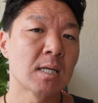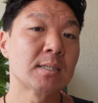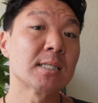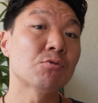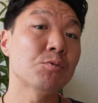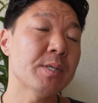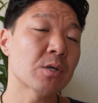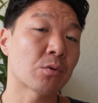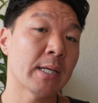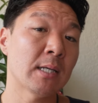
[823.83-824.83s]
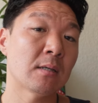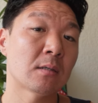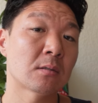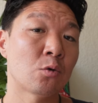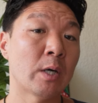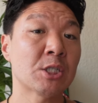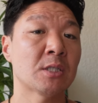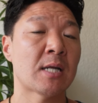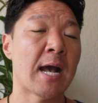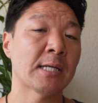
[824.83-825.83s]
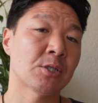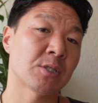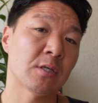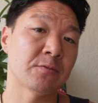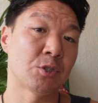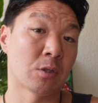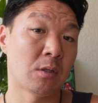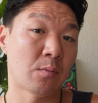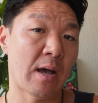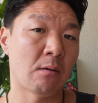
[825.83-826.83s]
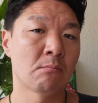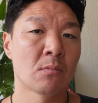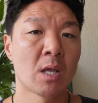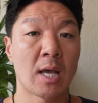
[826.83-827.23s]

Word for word: This would be a great question to ask yourself and journal about.